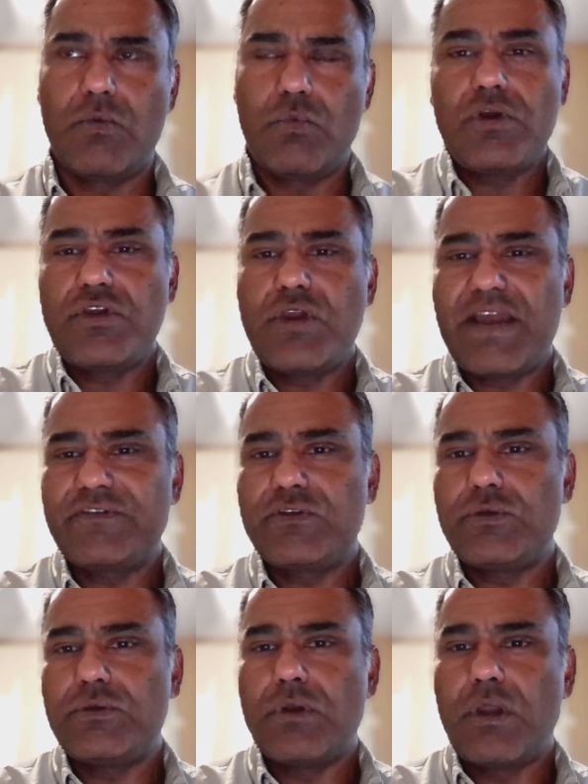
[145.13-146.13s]
well, you have
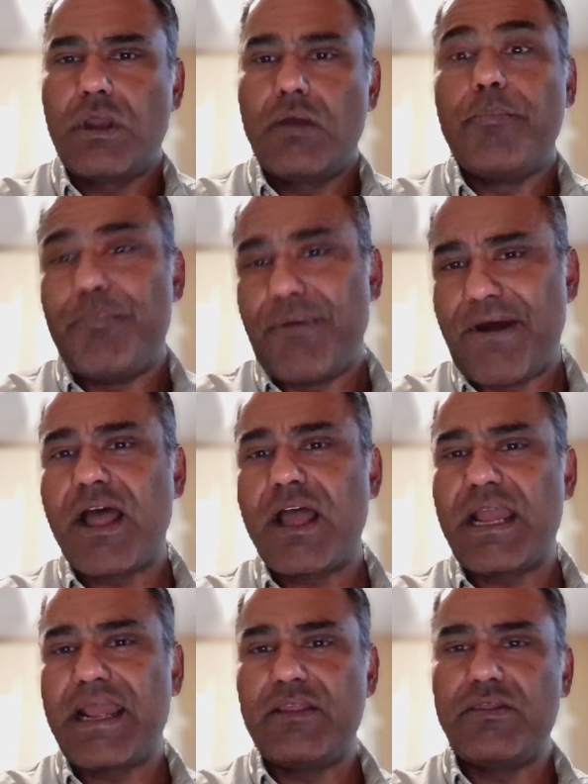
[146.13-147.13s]
to
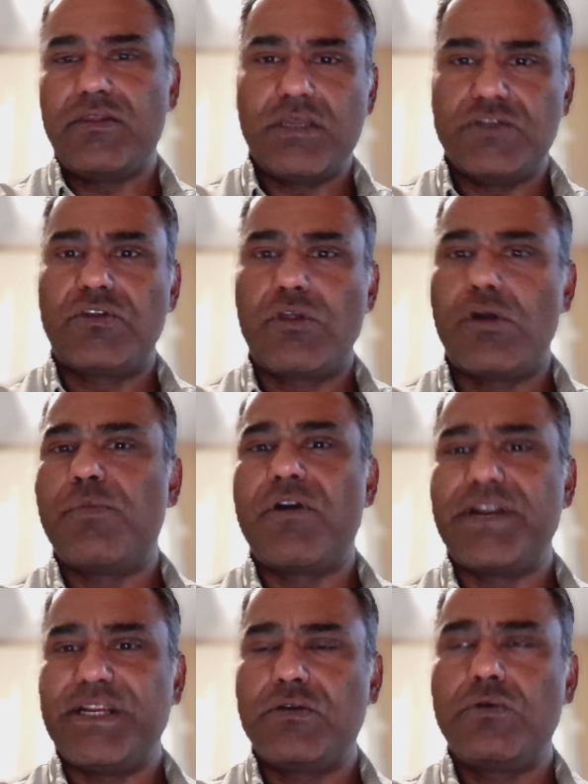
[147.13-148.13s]
buy these
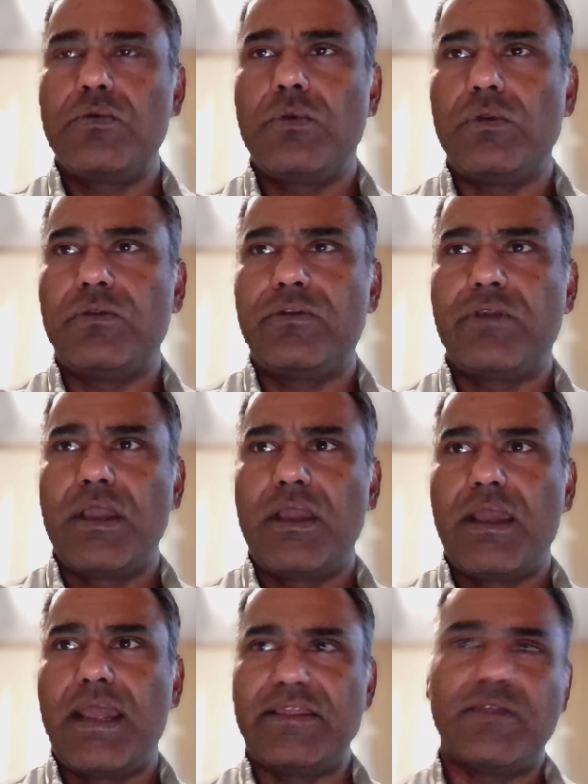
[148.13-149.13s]
third-party tools.
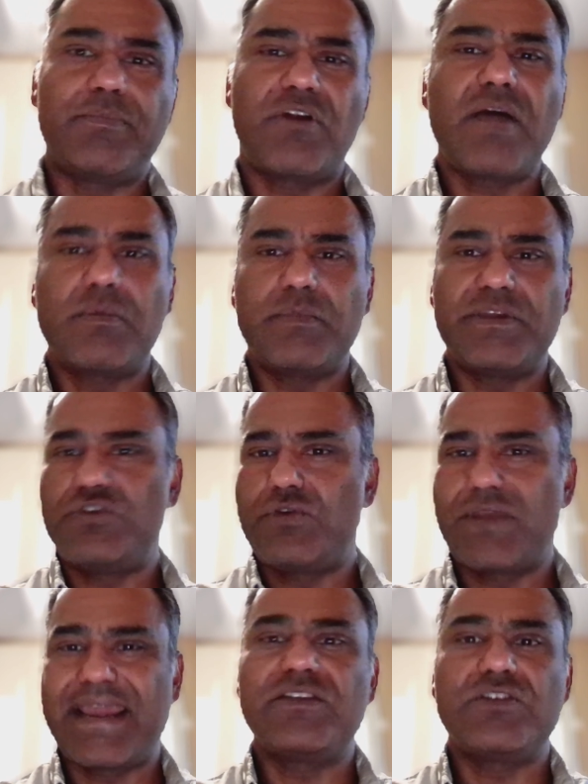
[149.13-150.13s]
And the problem is you
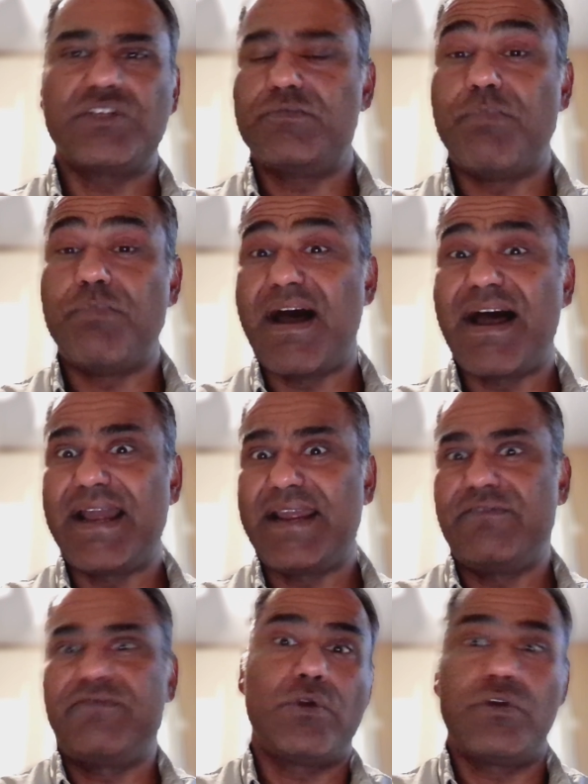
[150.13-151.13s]
can't just
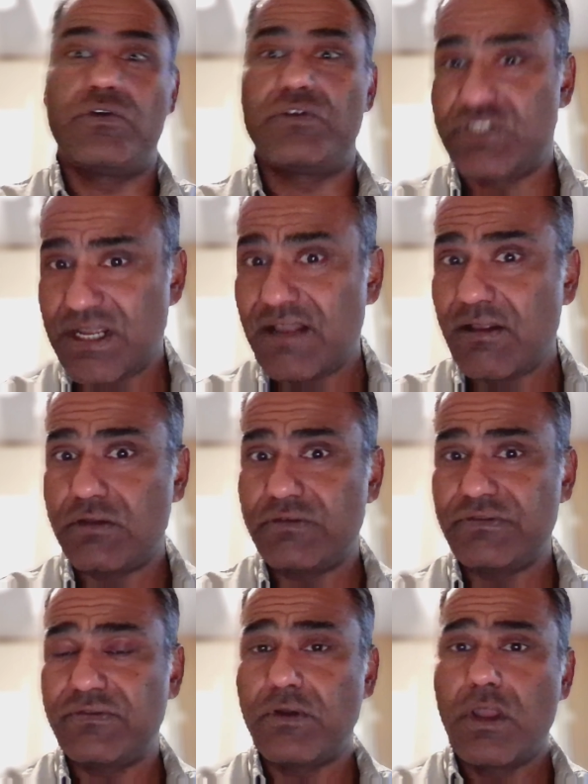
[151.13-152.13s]
buy for
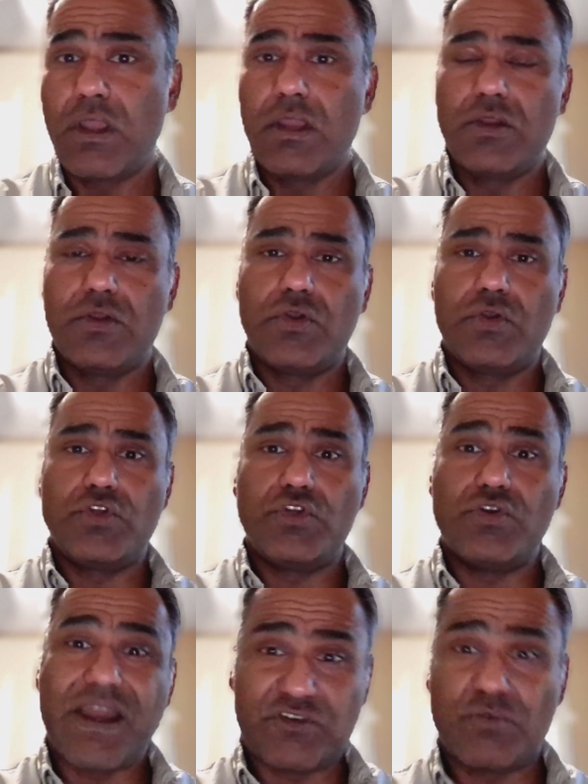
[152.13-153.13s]
yourself.
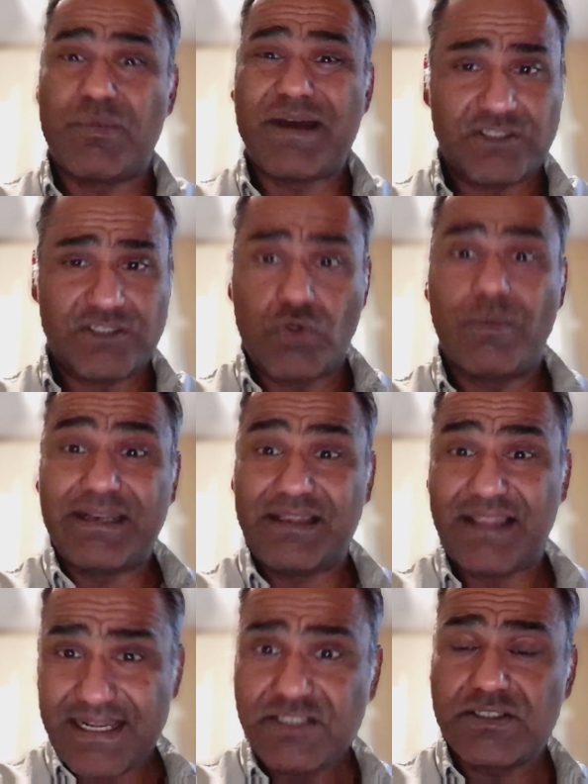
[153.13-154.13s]
You have to buy so many
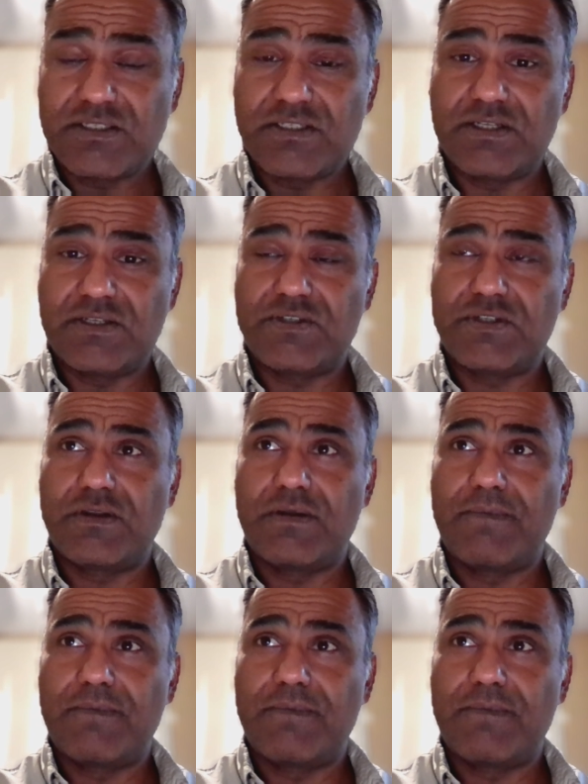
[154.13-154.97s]
licenses.